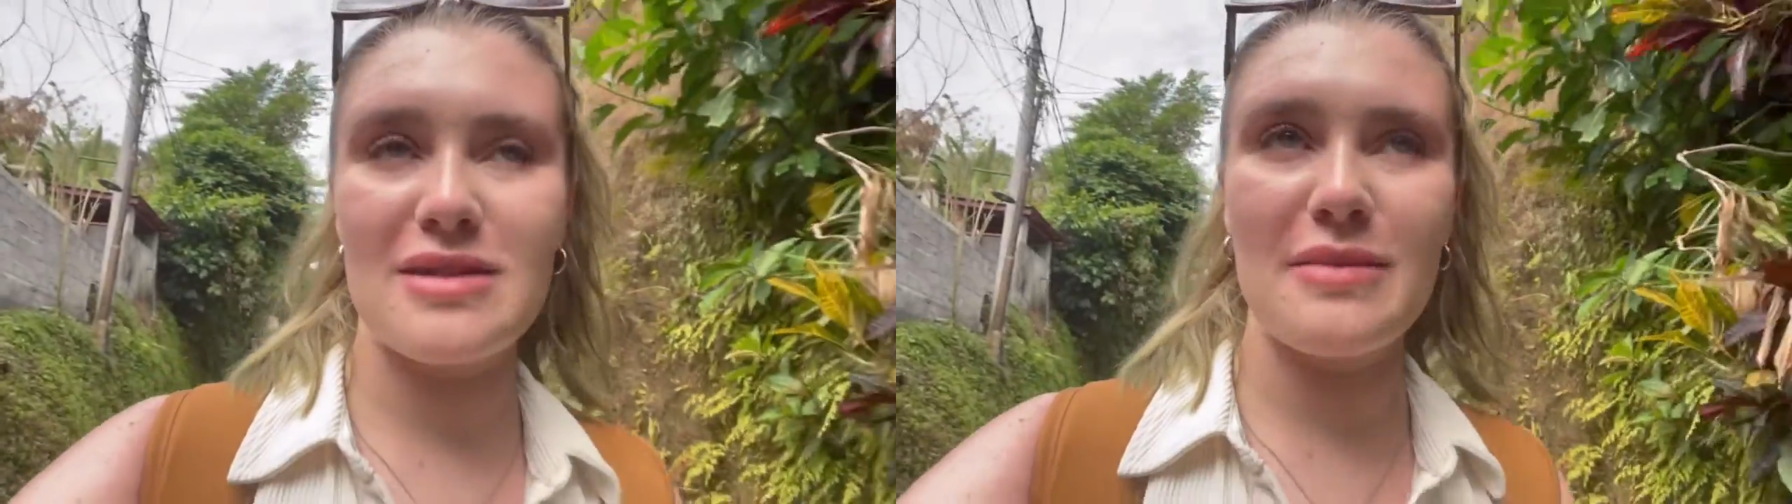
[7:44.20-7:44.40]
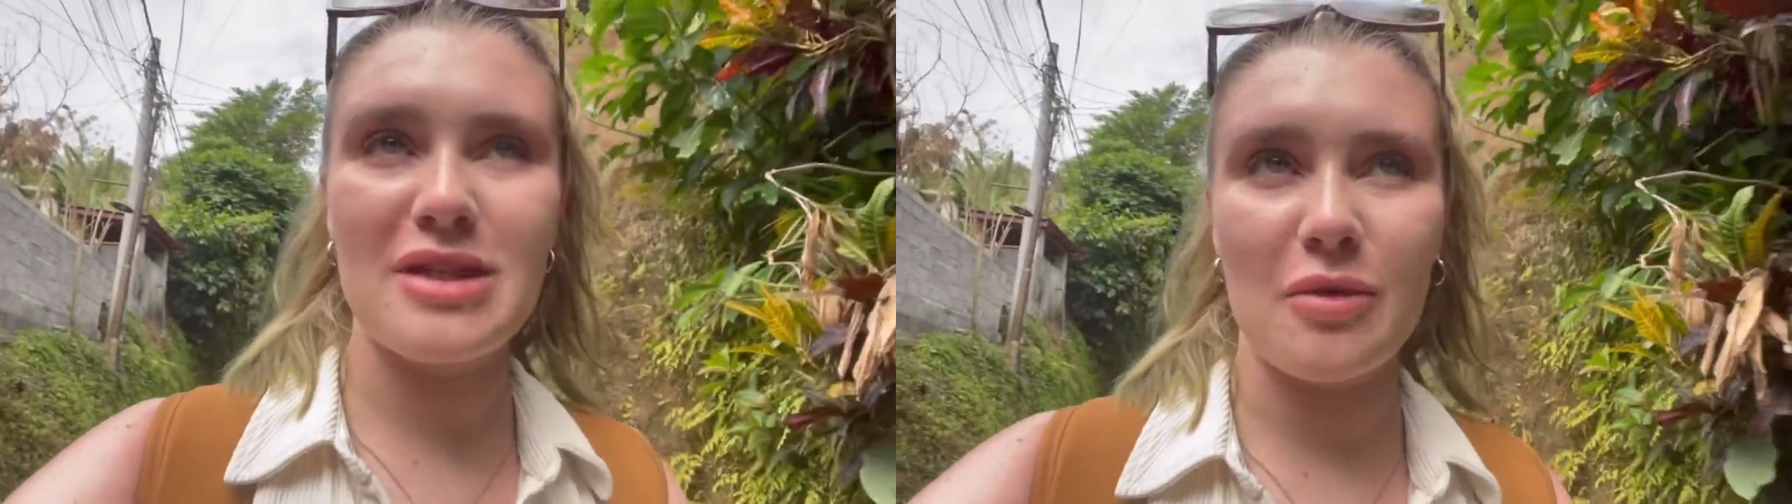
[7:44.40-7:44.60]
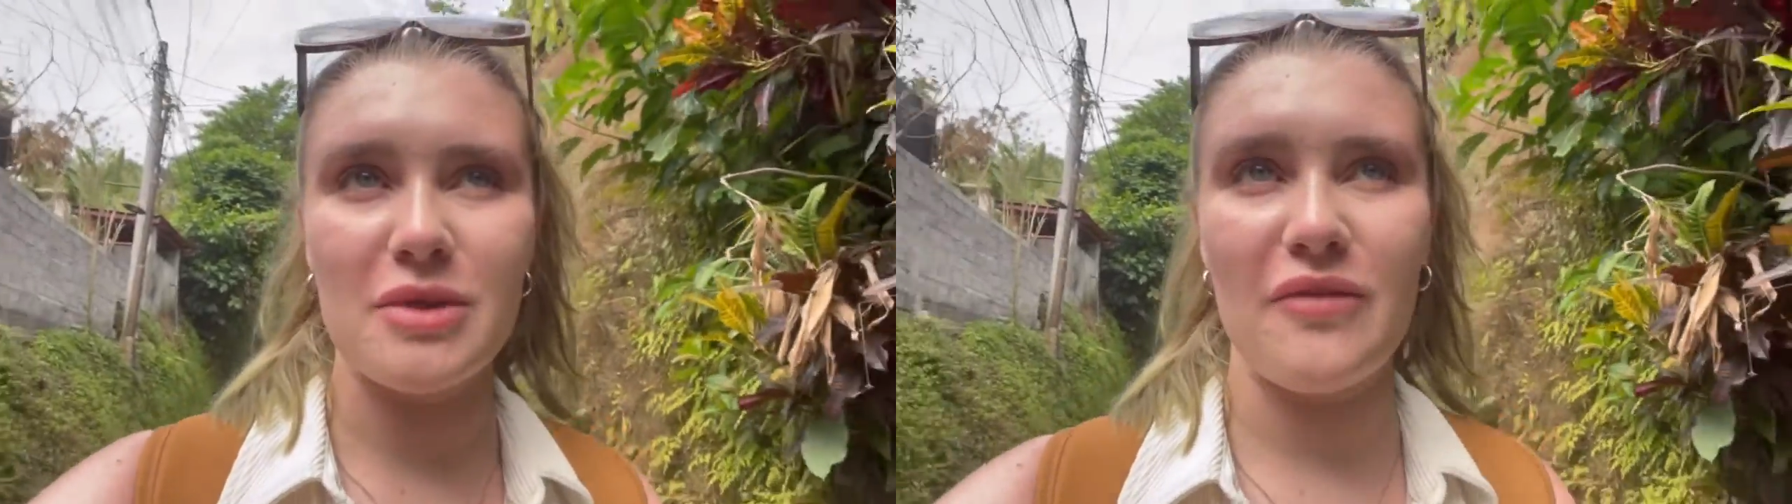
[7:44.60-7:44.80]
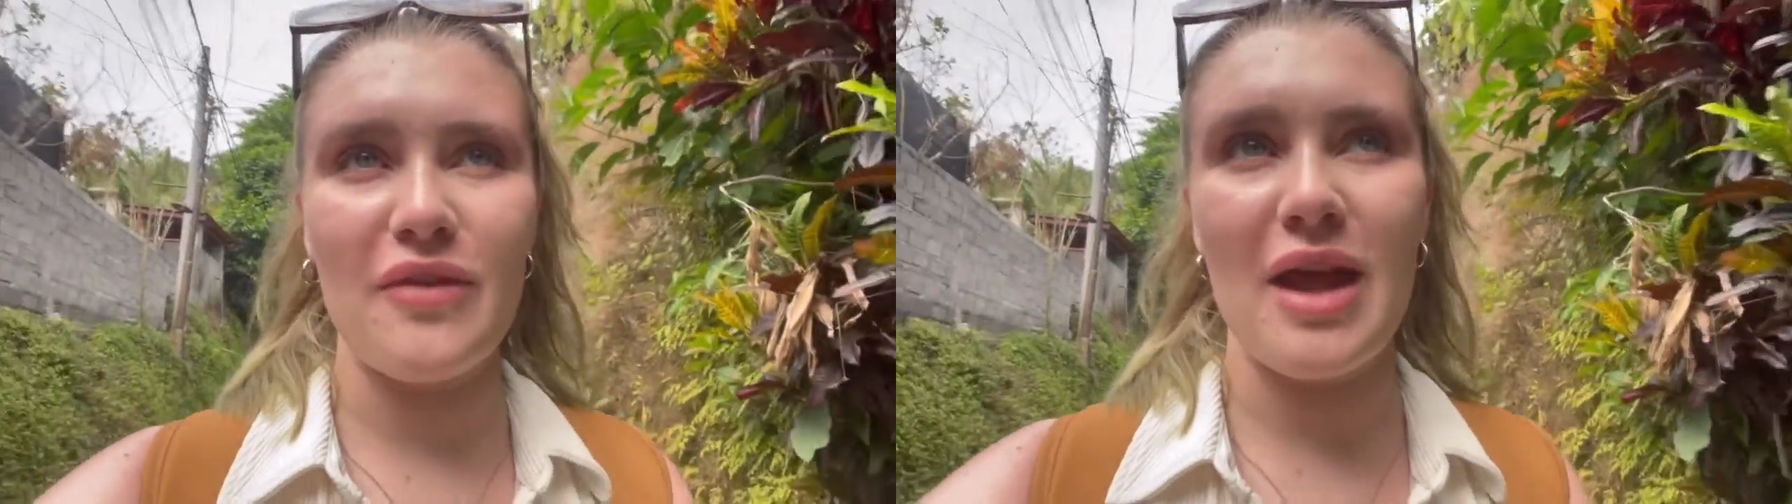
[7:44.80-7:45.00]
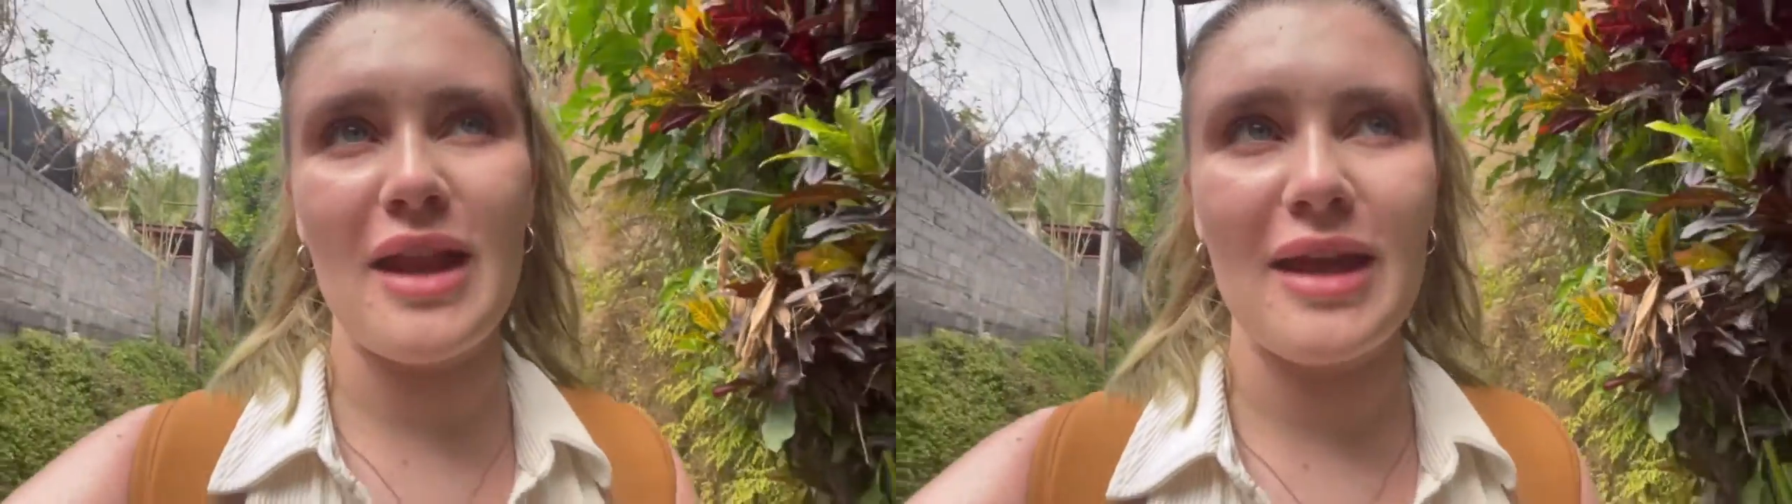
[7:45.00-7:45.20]
and we stopped up
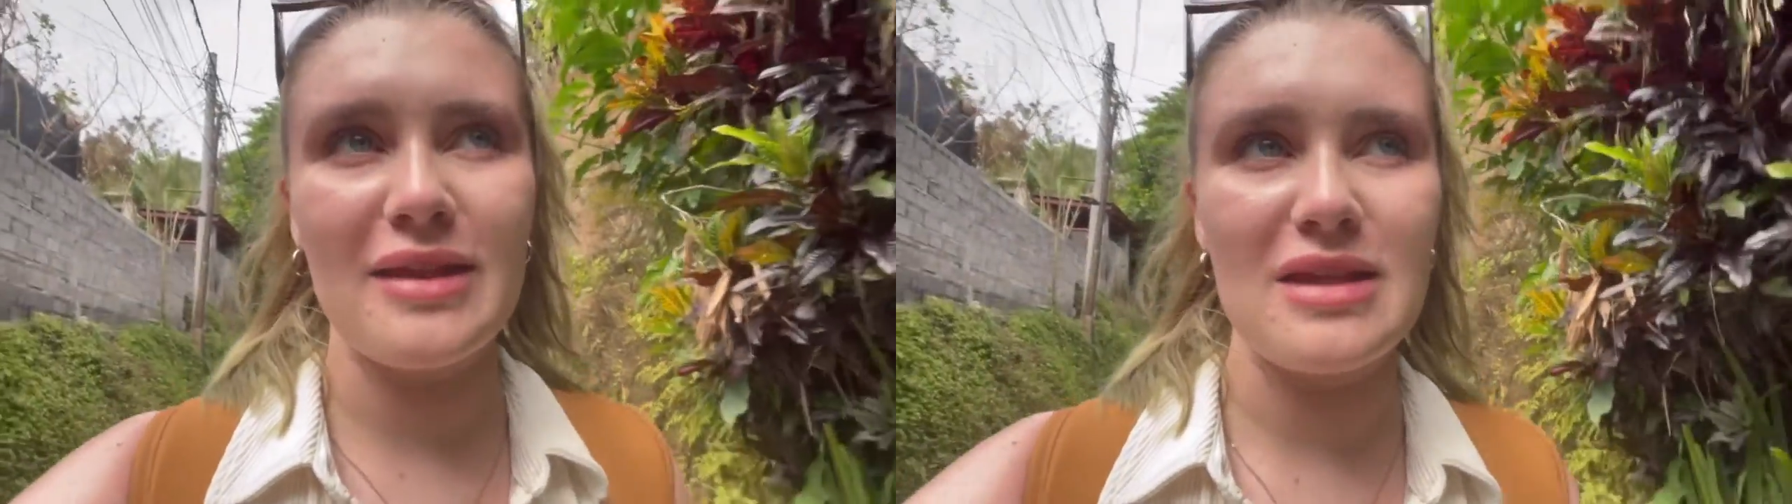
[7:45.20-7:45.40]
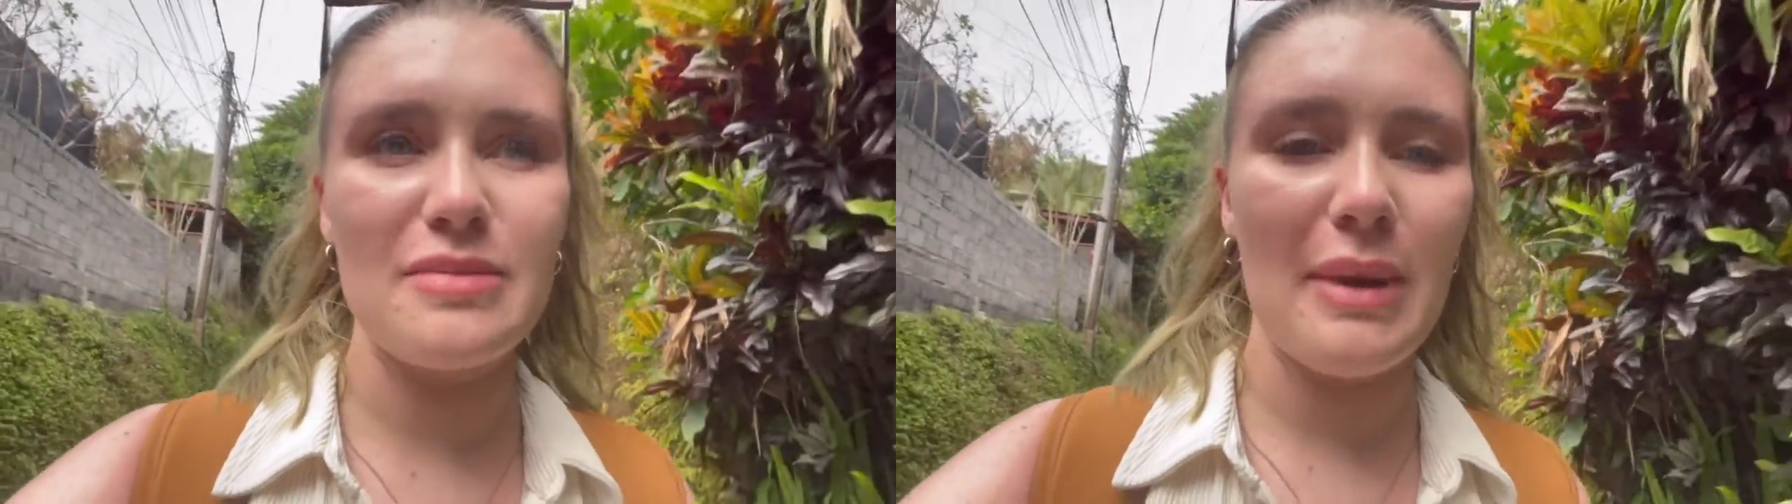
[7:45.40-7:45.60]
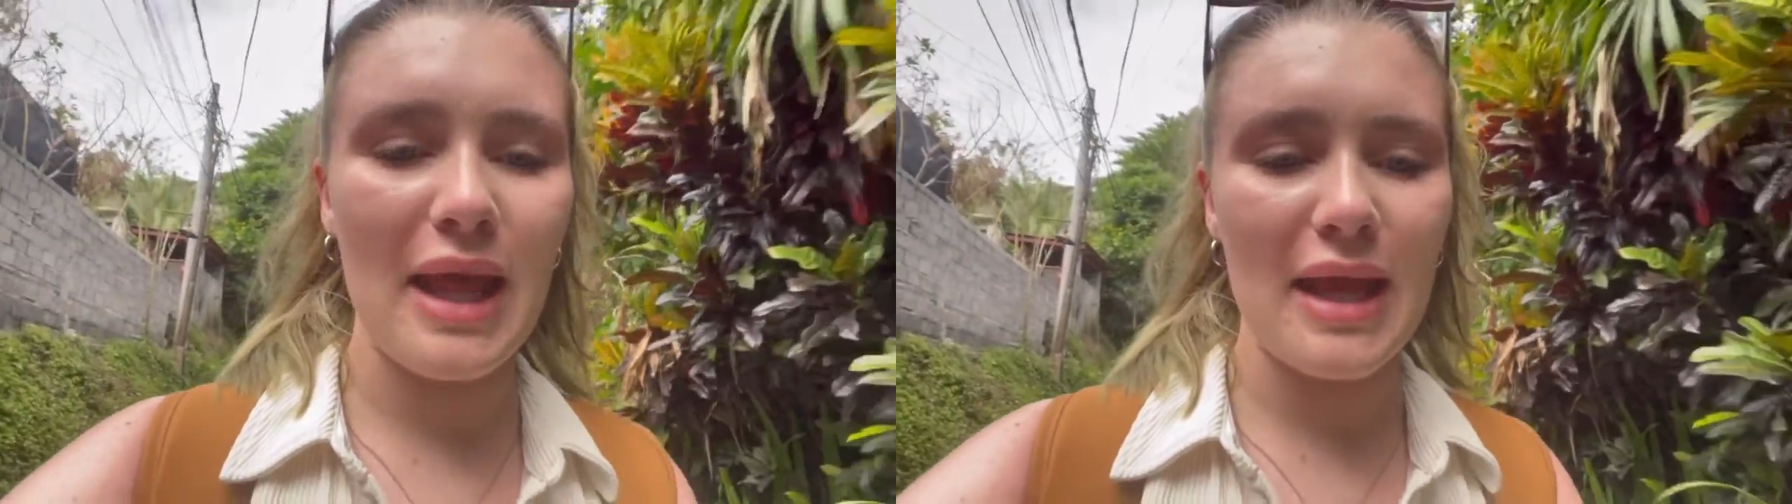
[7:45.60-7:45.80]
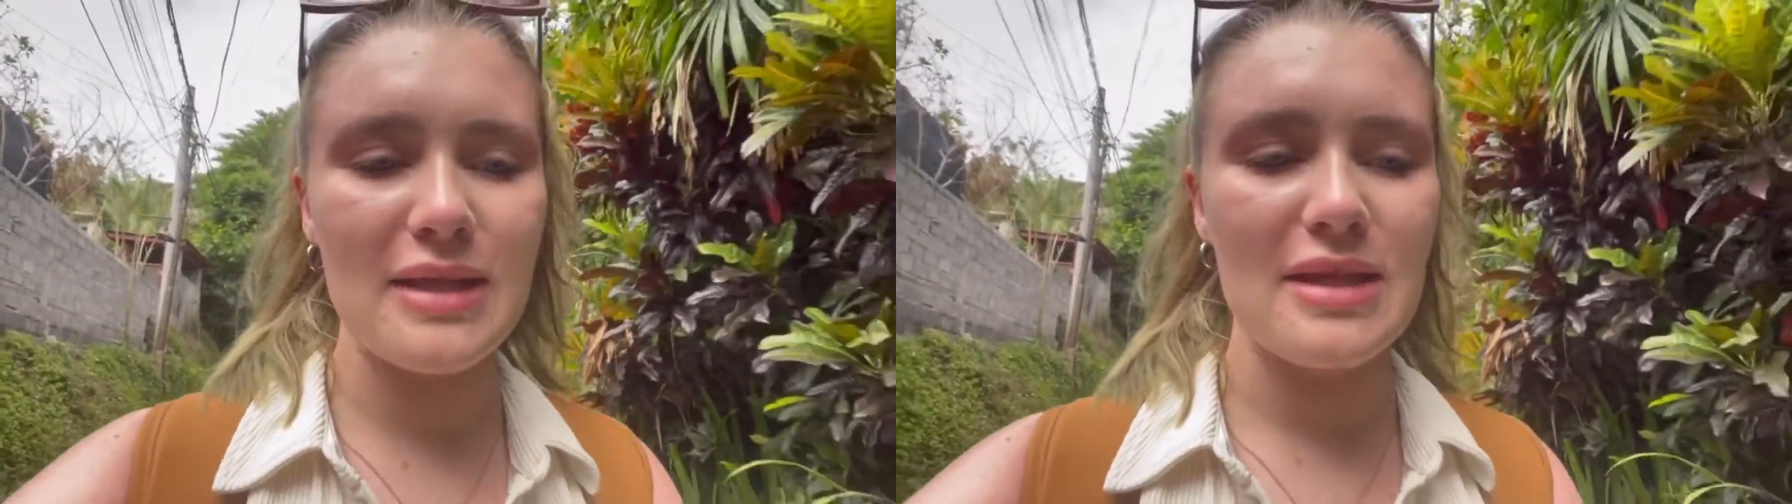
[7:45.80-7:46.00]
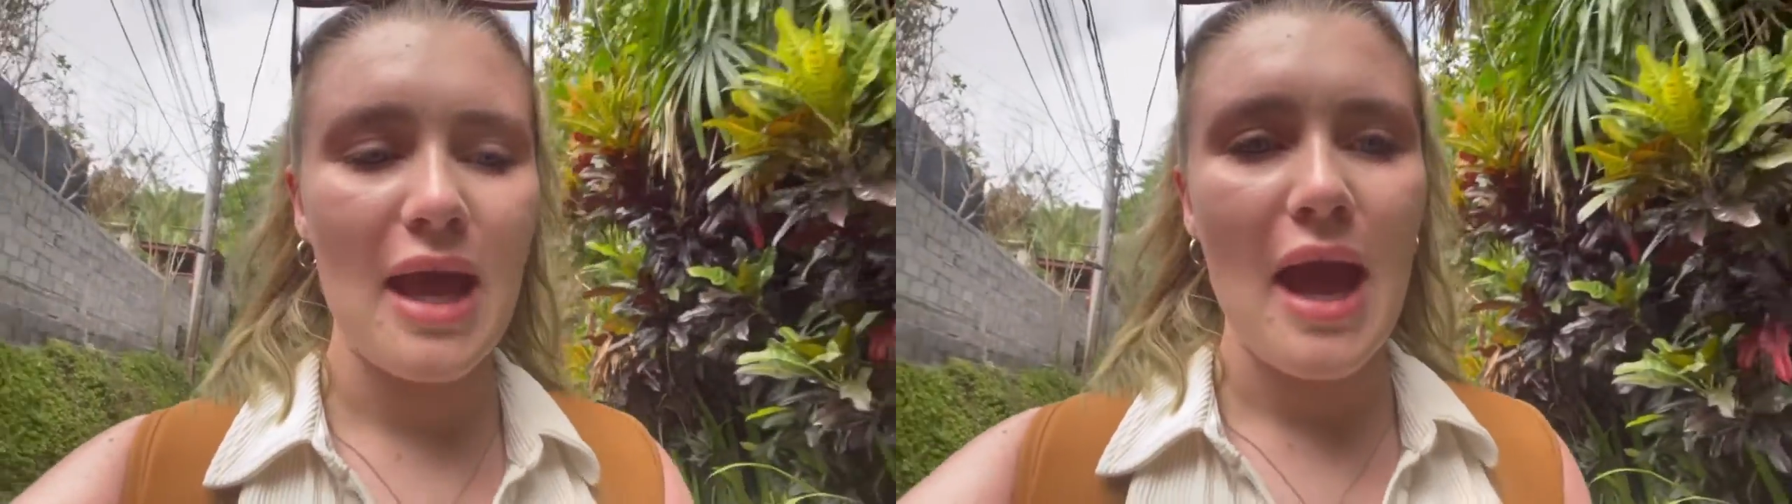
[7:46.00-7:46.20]
at like this place,